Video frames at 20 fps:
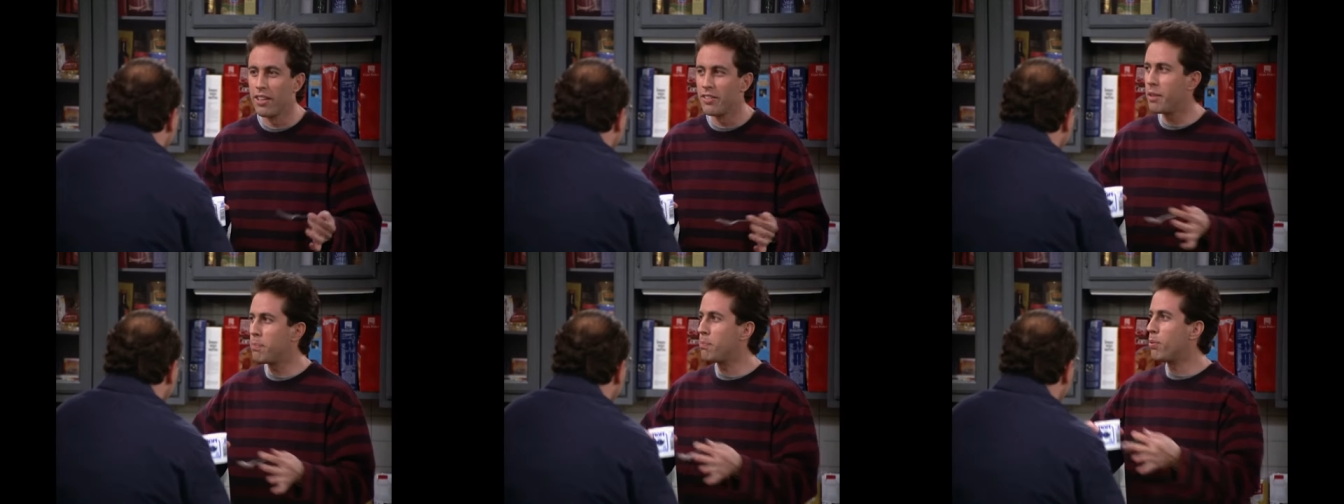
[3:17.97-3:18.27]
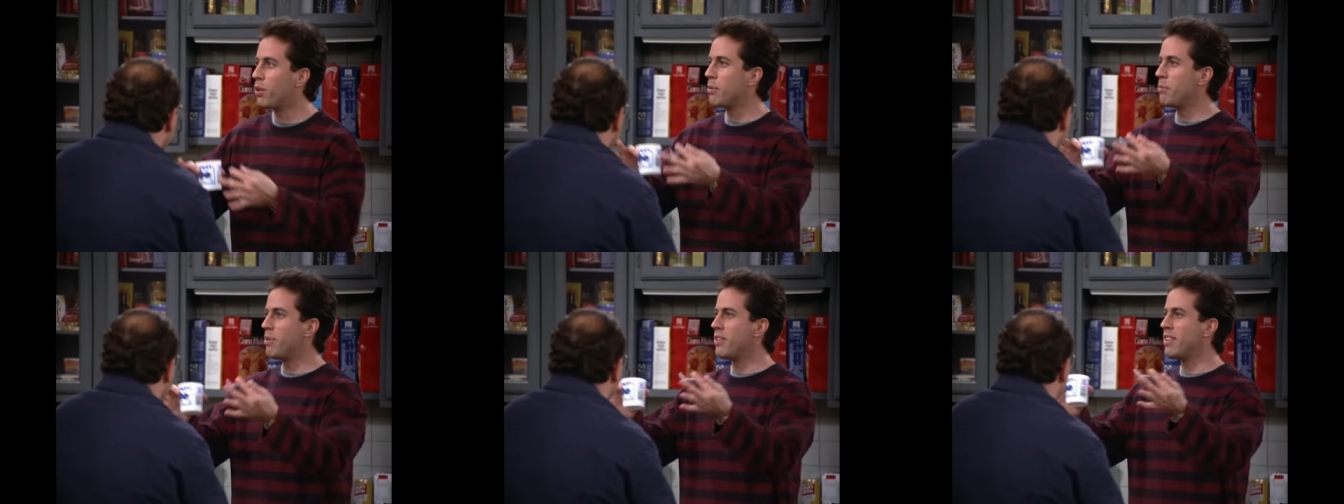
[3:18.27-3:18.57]
They
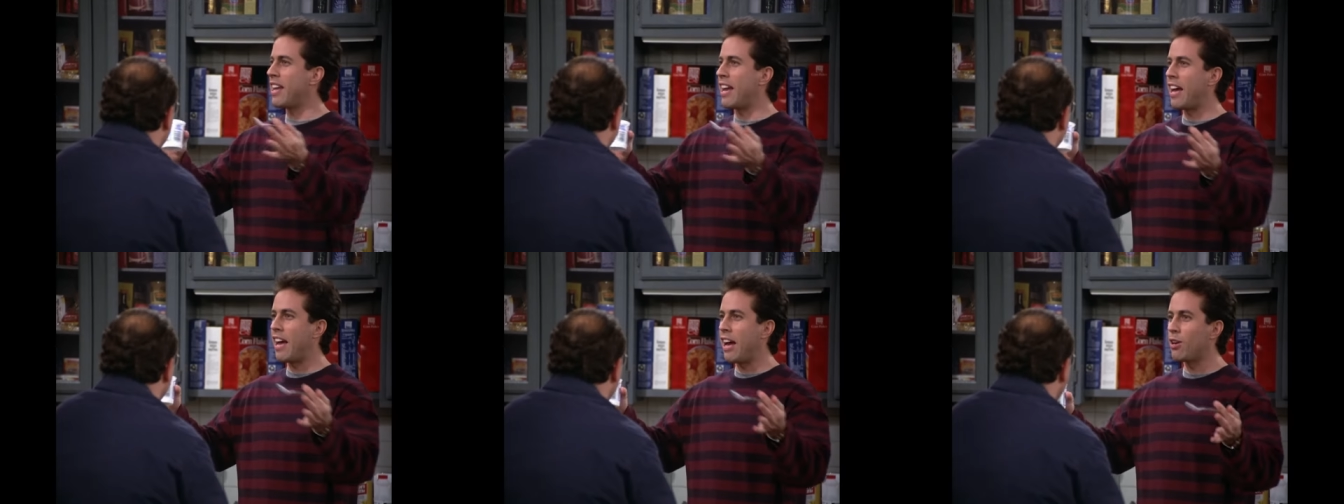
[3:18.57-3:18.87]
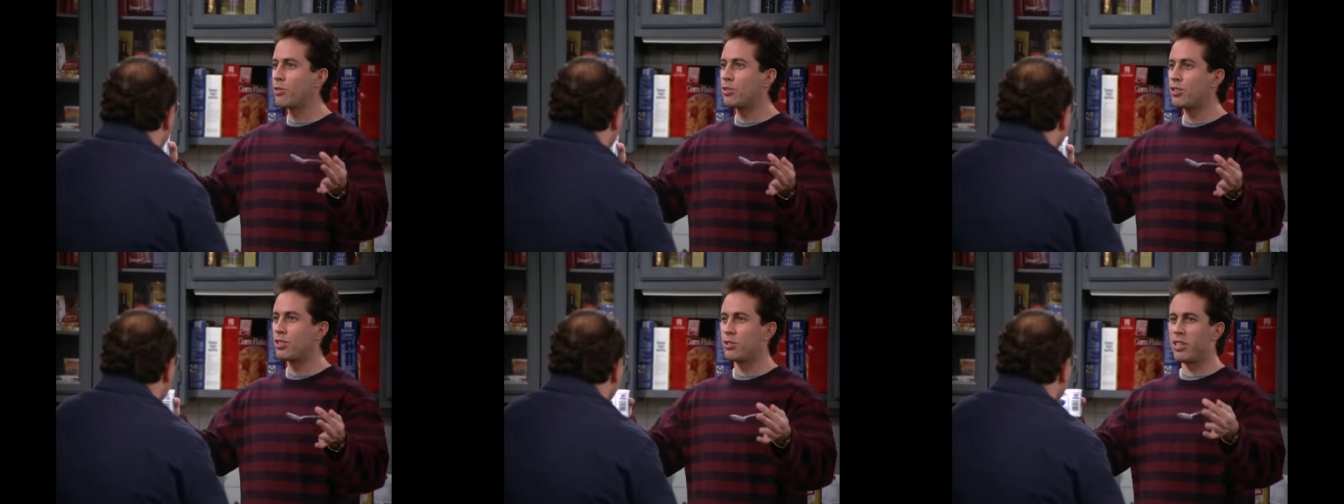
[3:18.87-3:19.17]
put them in their
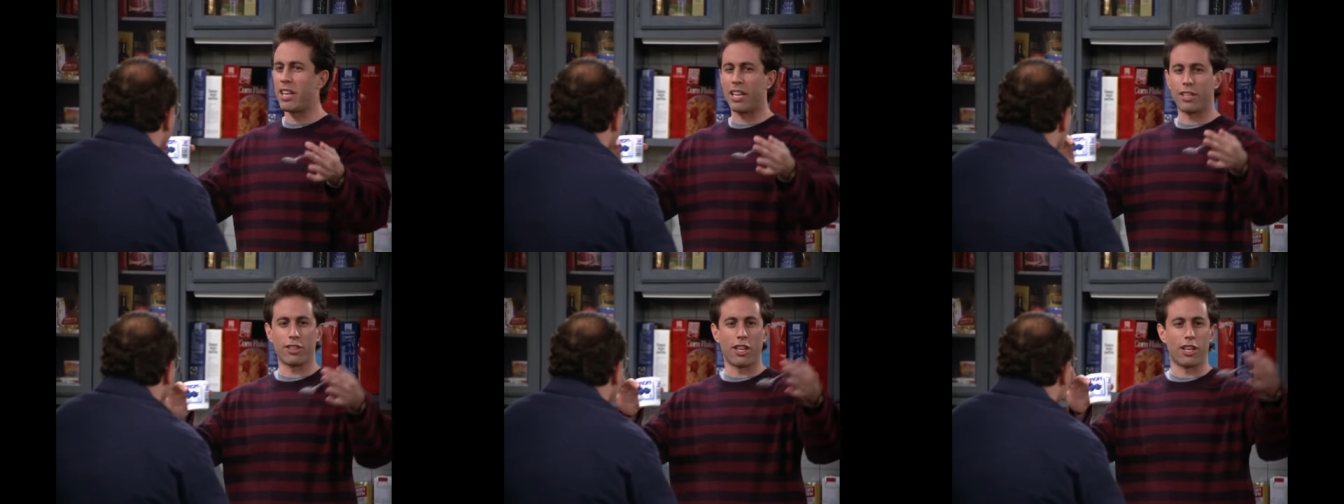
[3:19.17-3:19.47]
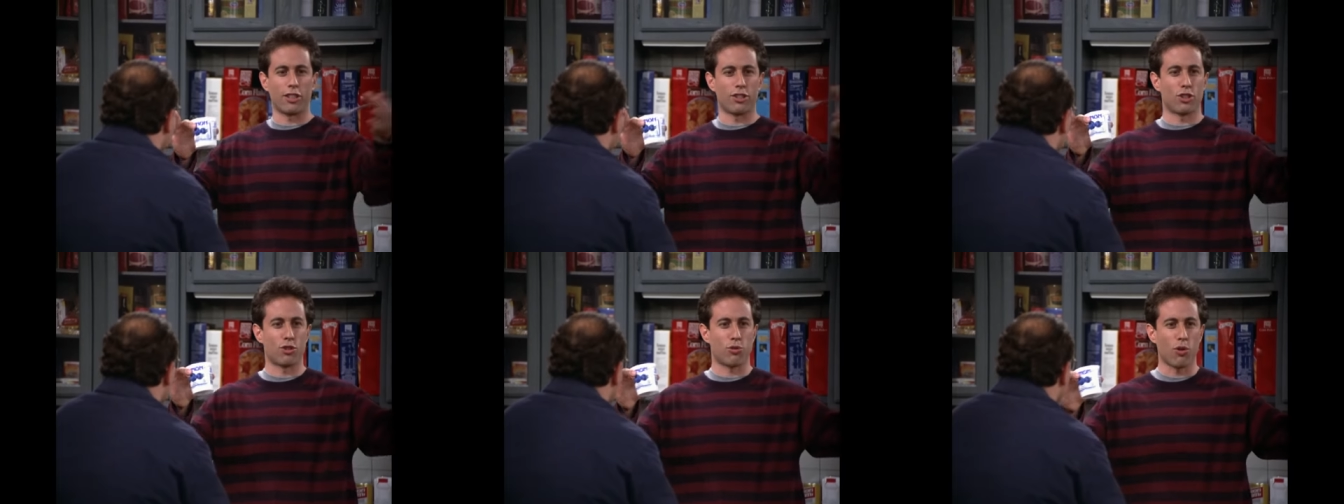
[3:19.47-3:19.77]
houses like
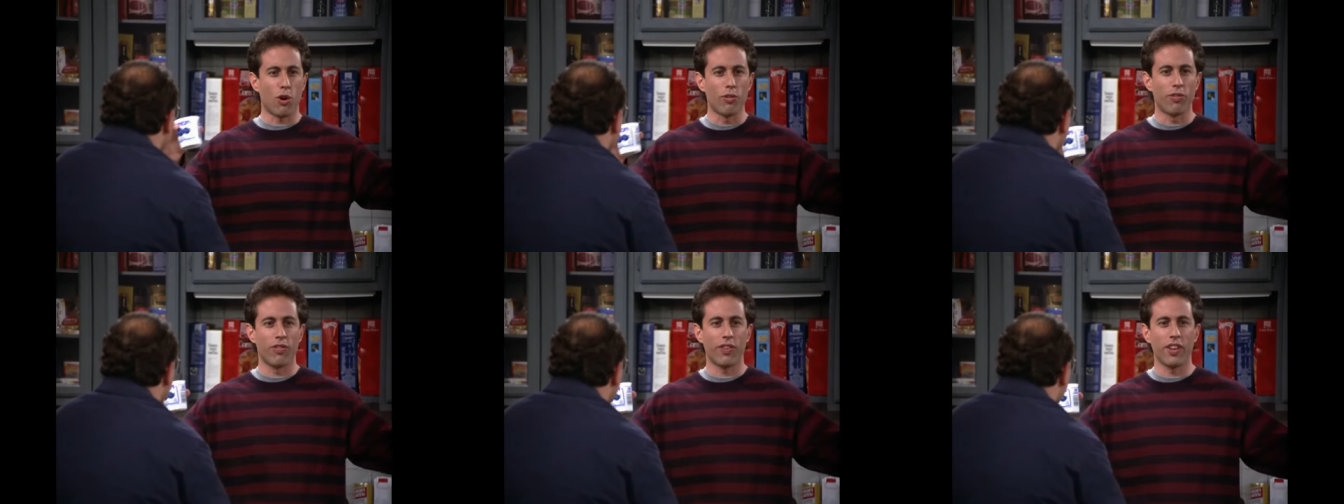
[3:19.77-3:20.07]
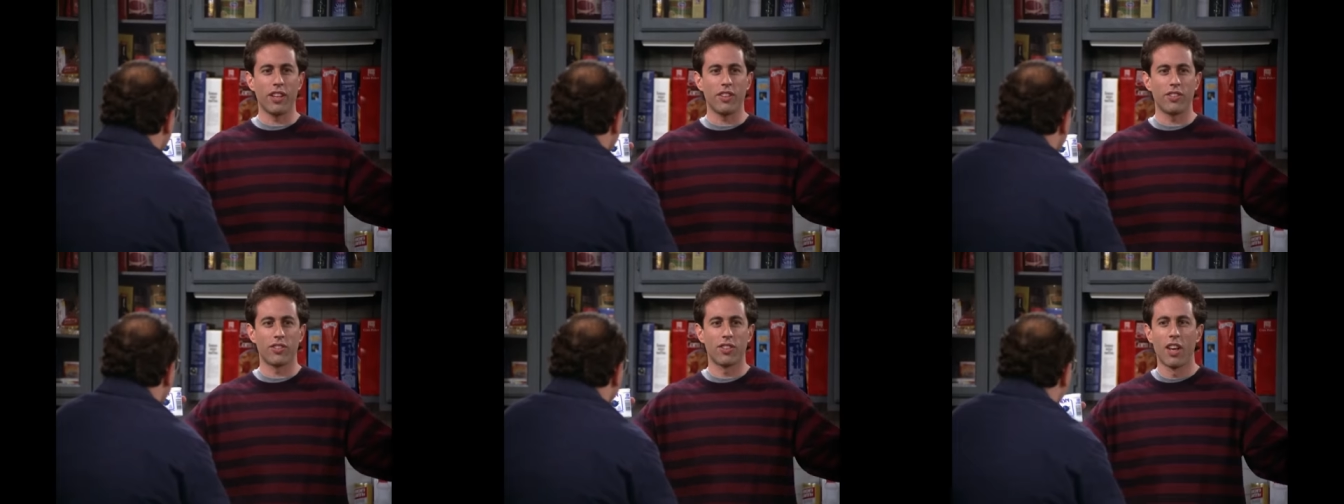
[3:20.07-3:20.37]
they're
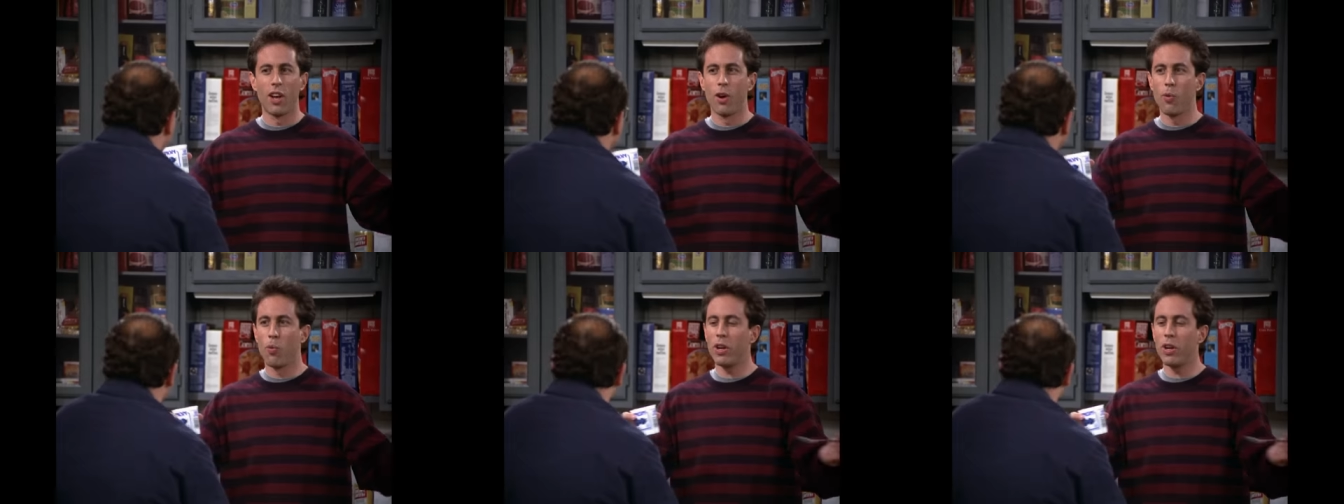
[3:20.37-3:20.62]
trophies.